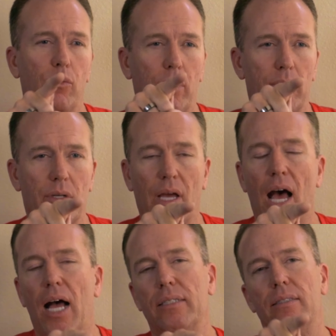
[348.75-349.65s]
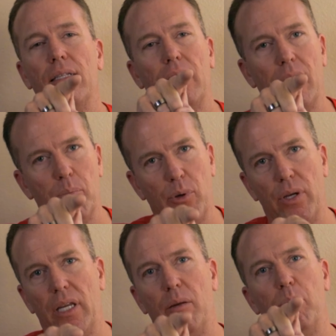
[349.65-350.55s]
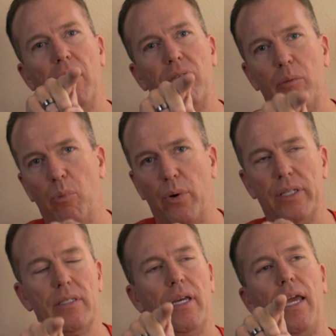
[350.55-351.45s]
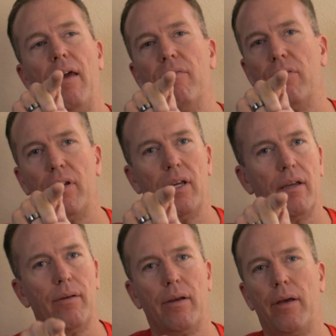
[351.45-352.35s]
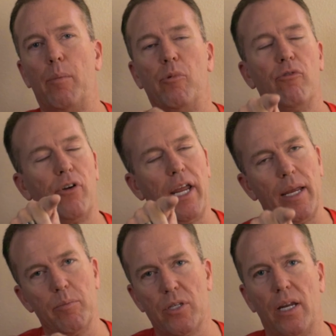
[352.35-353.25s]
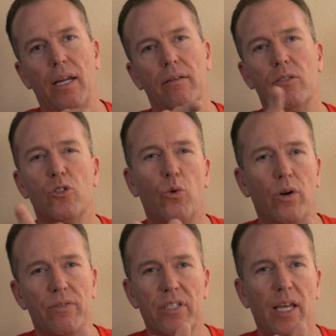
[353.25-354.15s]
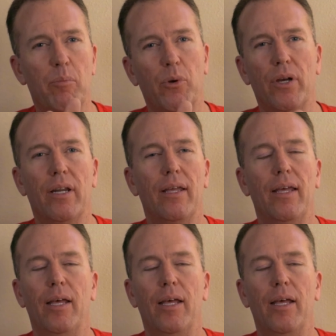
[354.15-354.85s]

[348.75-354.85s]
you can constantly put in pivot points like every couple frames and it'll sort of stay put,